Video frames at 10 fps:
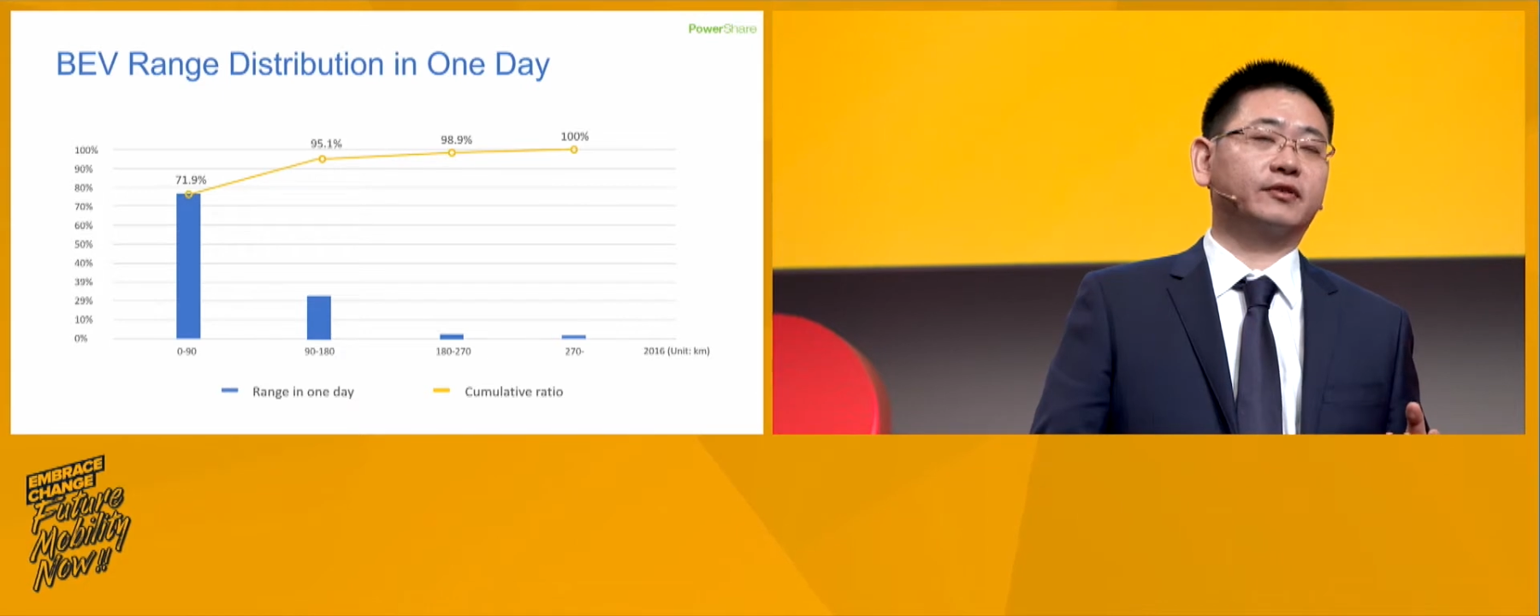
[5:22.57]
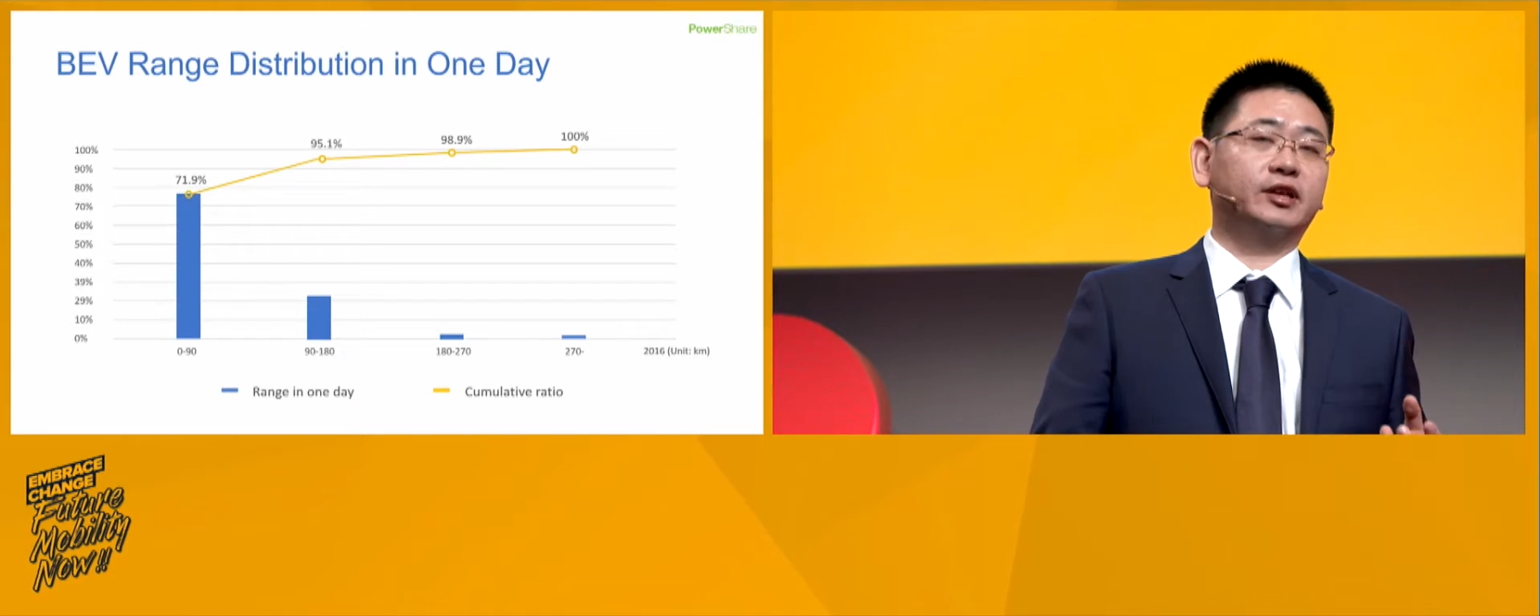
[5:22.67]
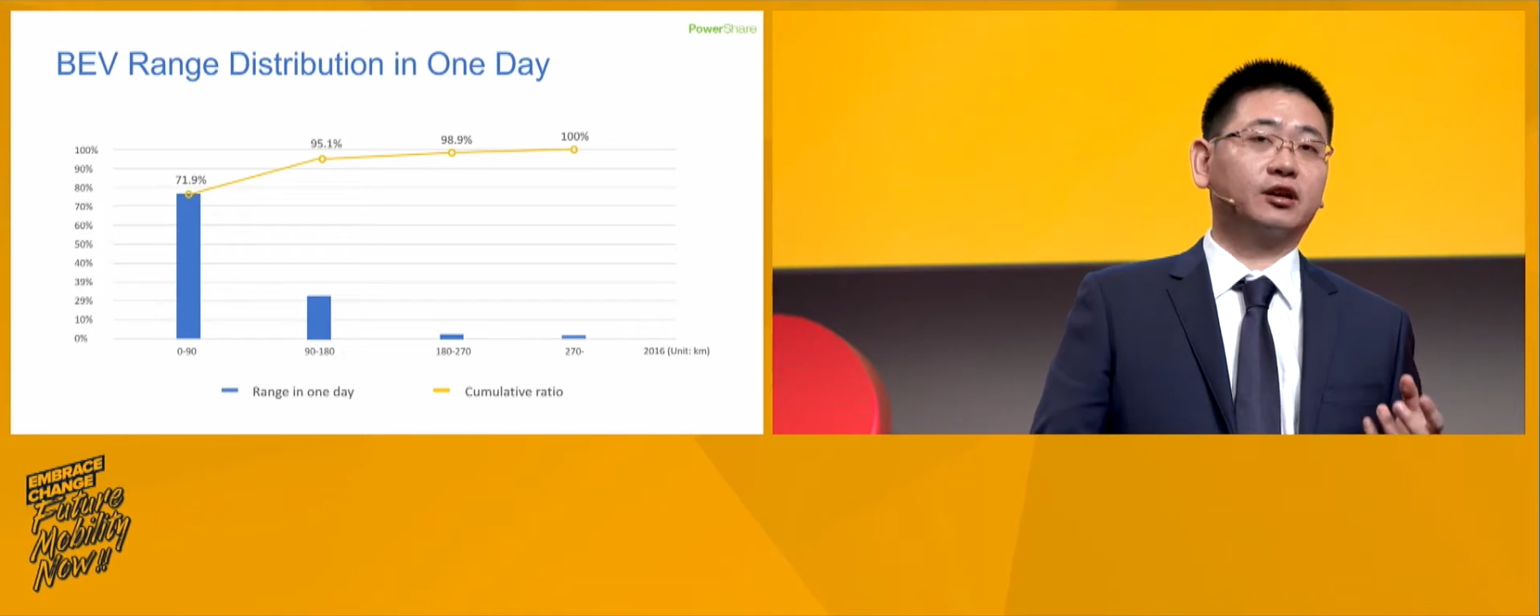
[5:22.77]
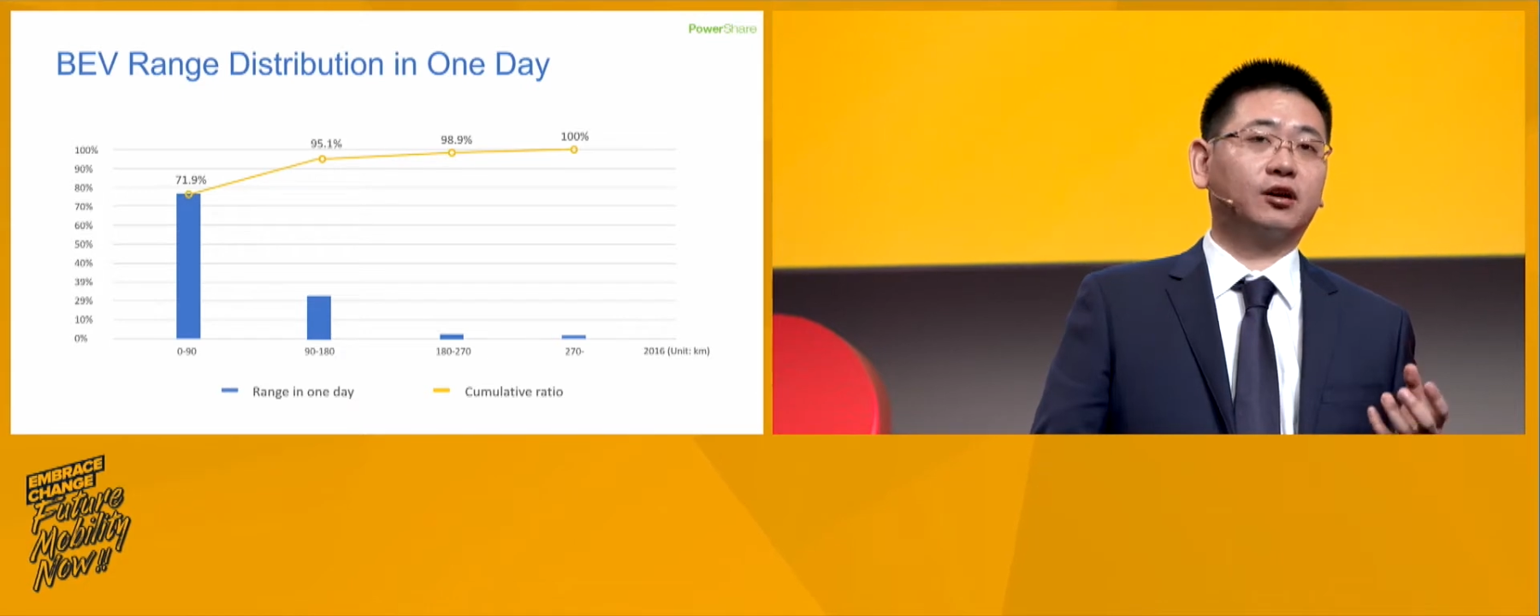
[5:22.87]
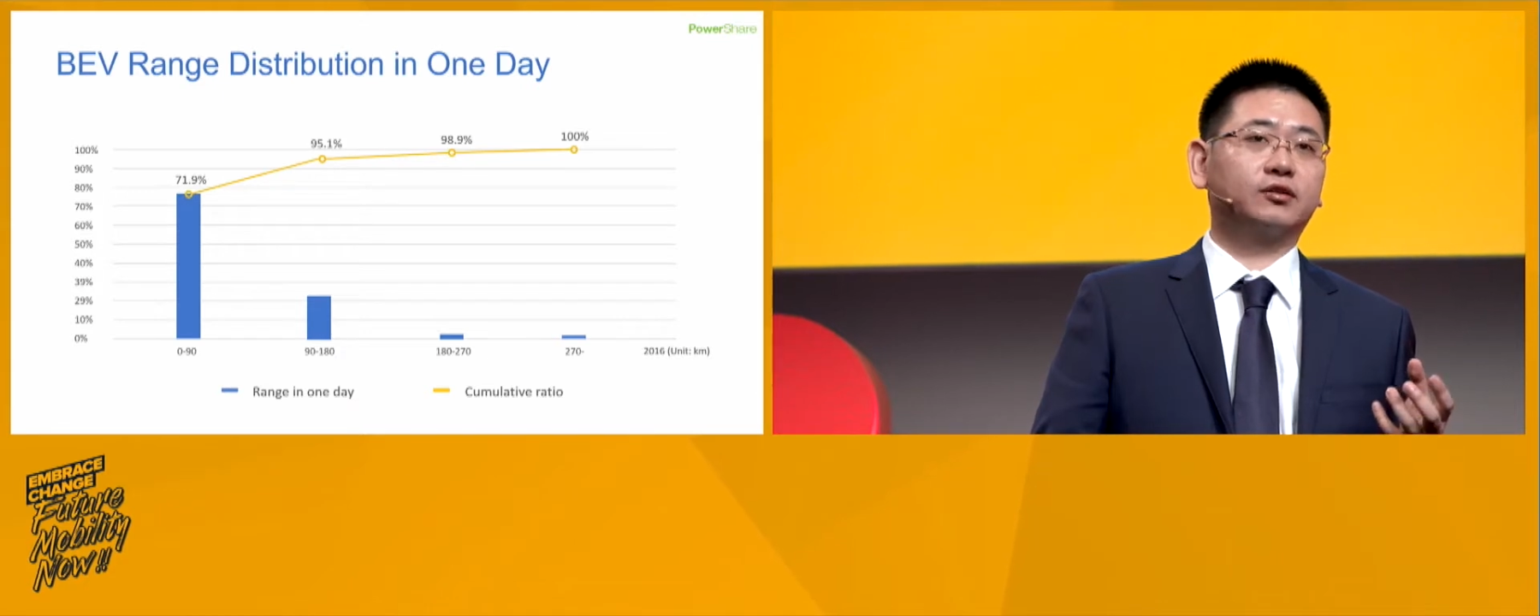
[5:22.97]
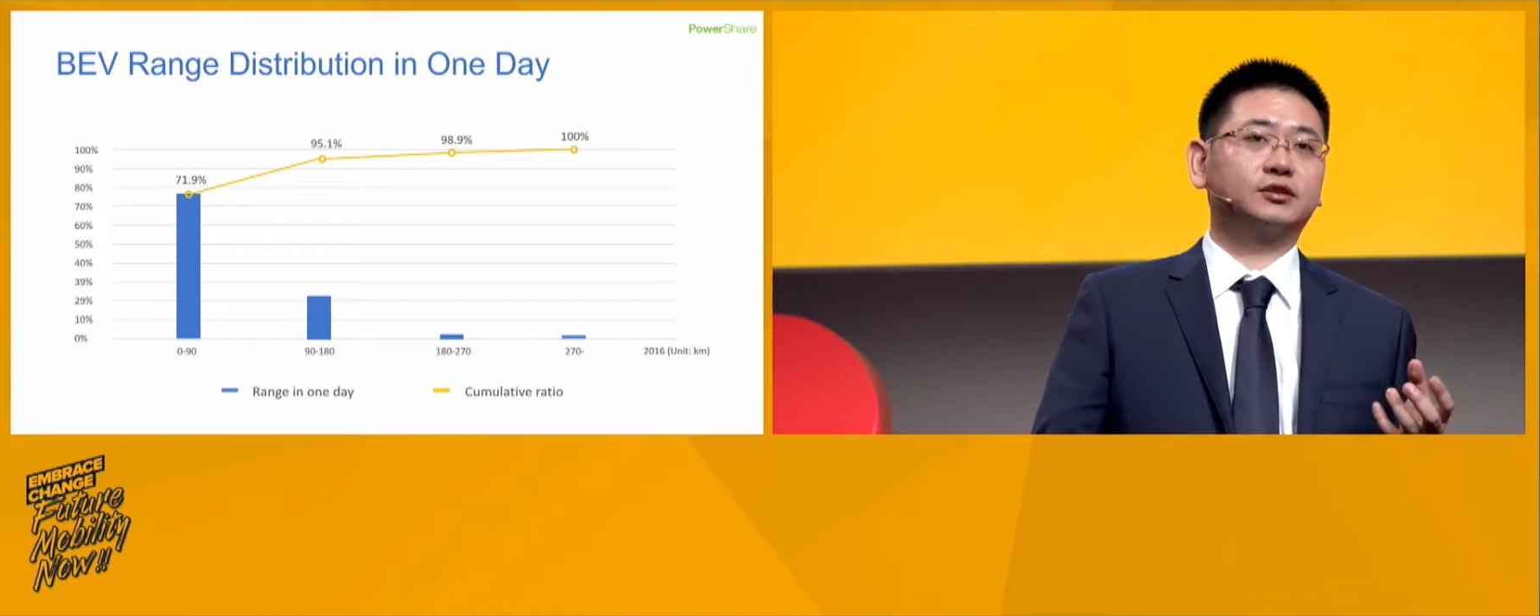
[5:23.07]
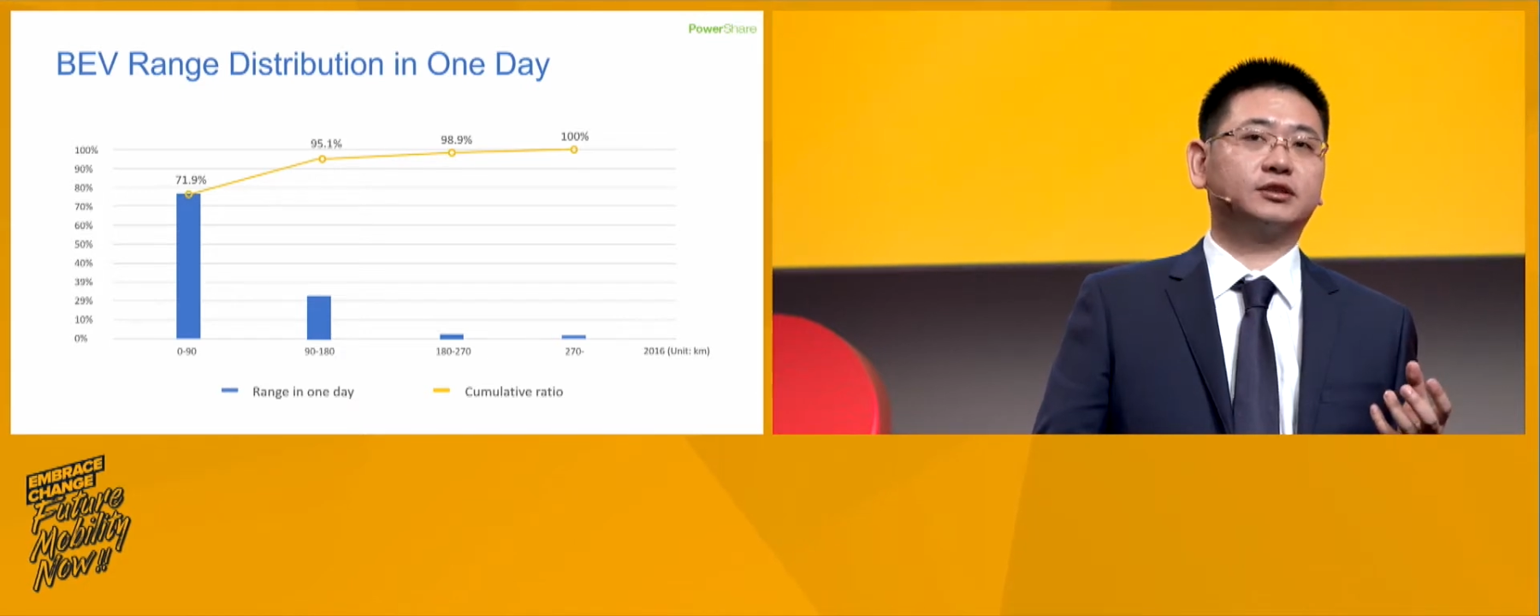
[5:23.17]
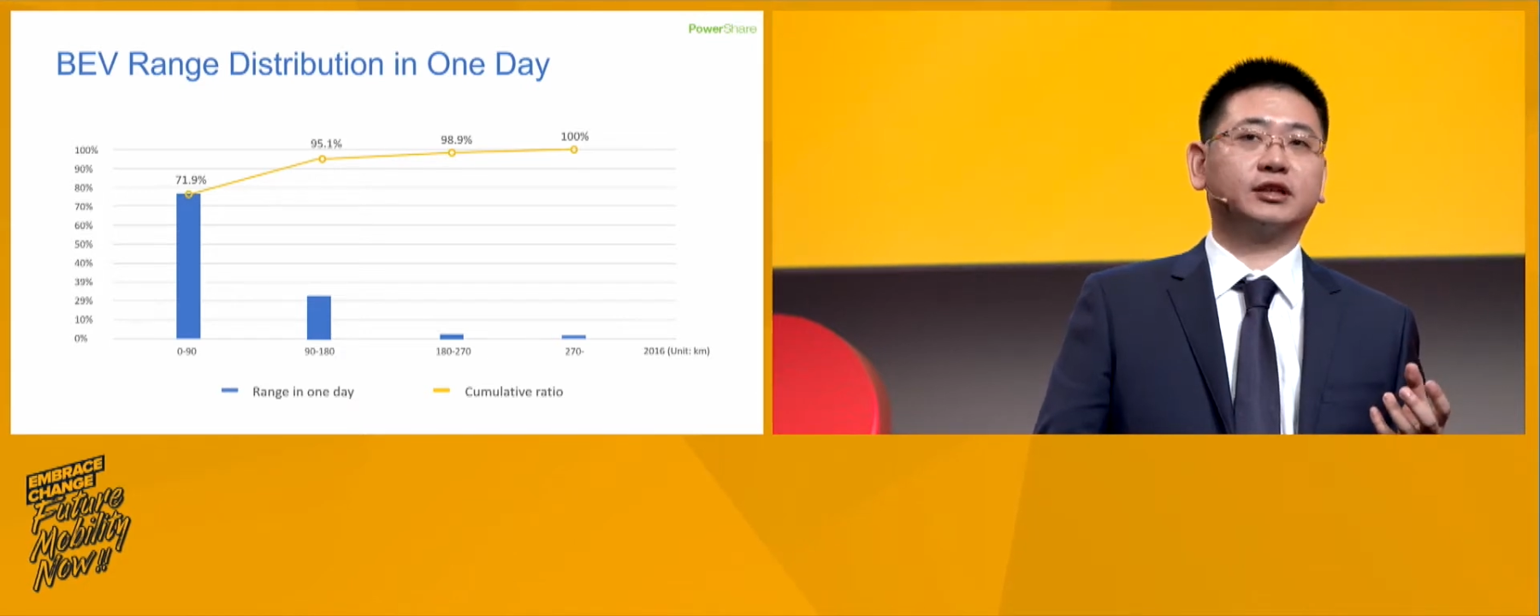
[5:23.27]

vehicles.